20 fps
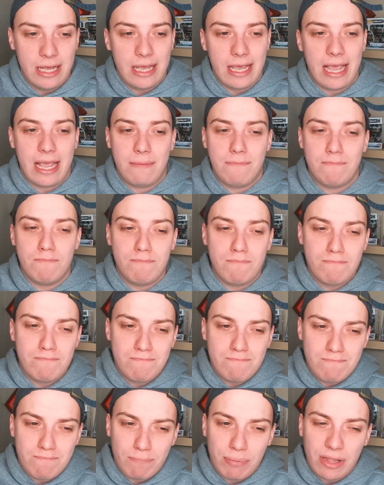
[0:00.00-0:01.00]

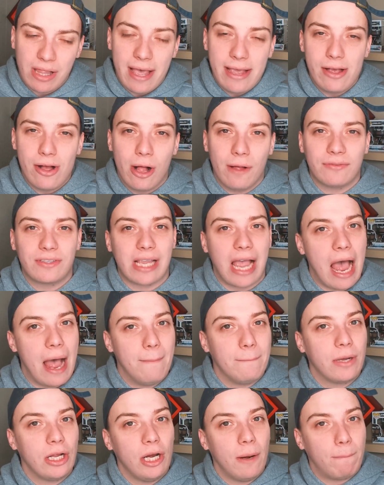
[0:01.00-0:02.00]
In playoffs, I'm
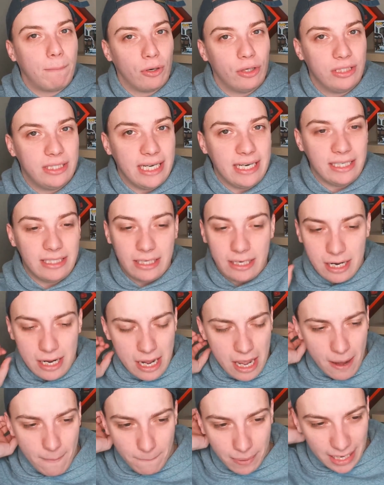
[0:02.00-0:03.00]
going to predict it,
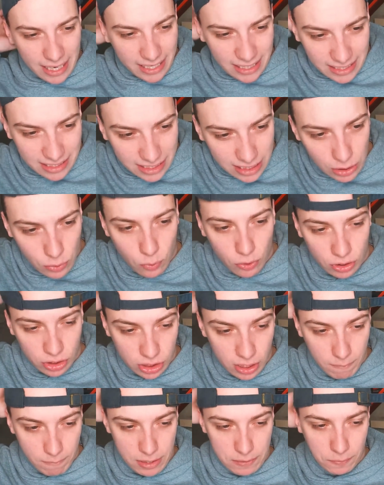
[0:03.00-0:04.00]
but I could see where
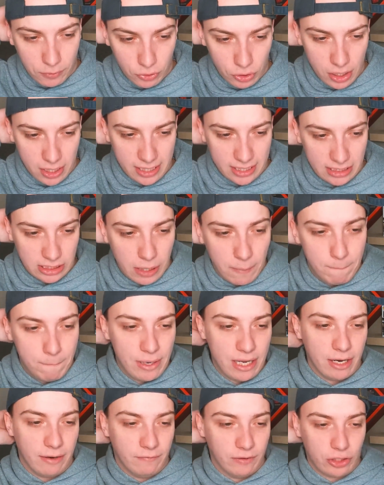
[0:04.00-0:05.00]
some people think it's a bit
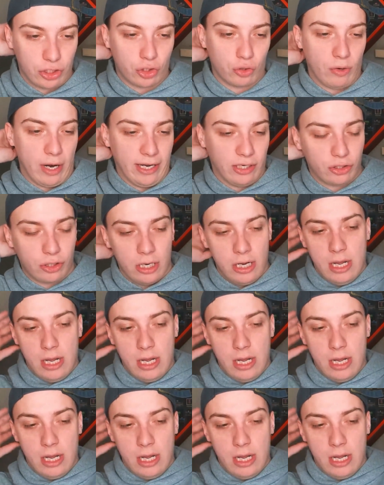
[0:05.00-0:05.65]
of a stretch.